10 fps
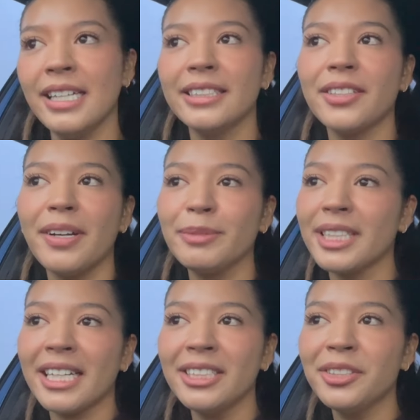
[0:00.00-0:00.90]
So I'm
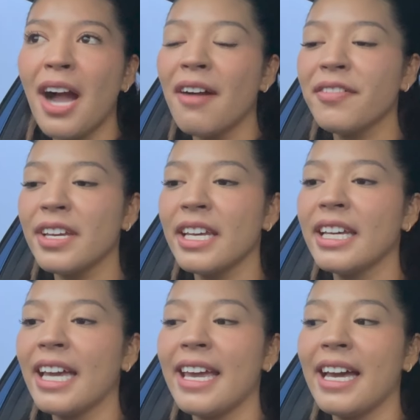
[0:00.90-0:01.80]
stuck in
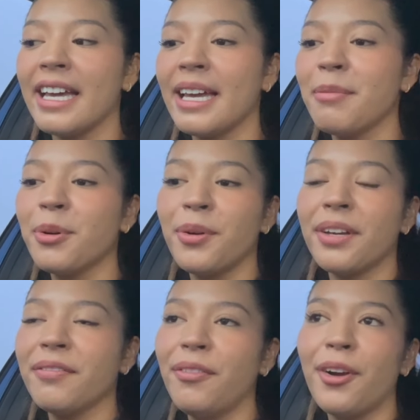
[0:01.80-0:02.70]
traffic. I am
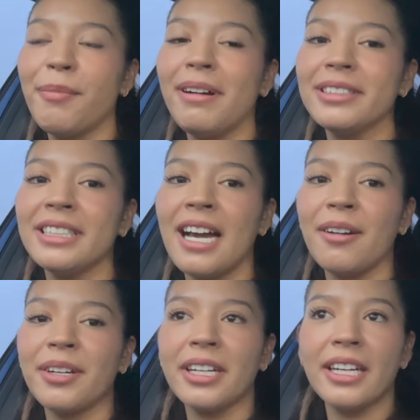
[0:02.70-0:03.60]
going four miles an
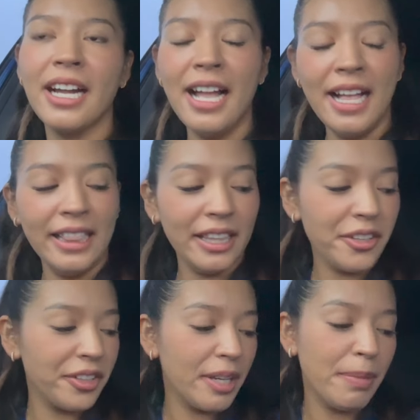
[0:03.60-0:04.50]
hour,
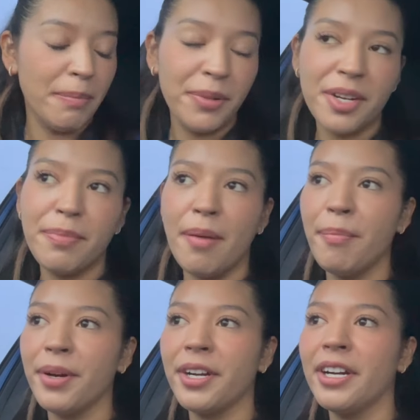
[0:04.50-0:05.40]
literally bumper to
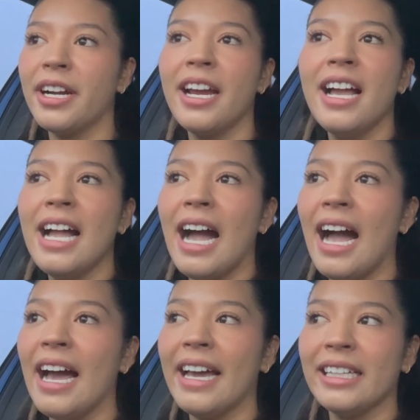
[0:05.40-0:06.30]
bumper.
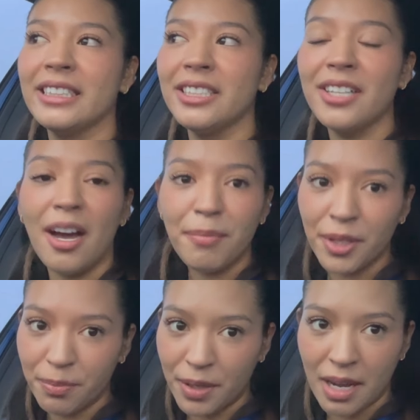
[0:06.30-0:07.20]
I did not
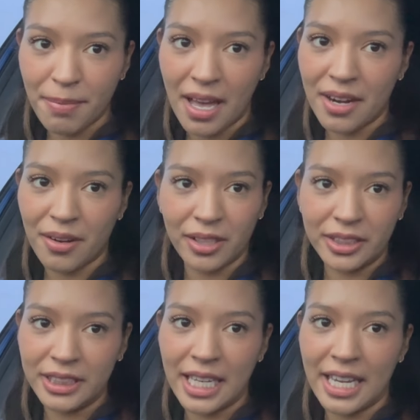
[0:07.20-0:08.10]
meal prep at all
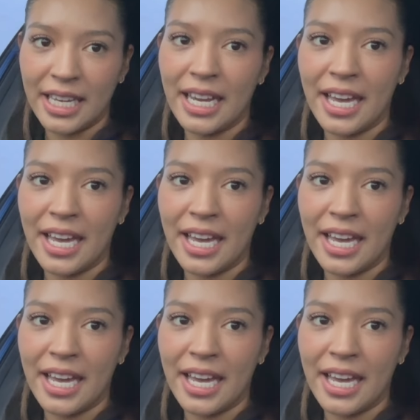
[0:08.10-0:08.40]
today.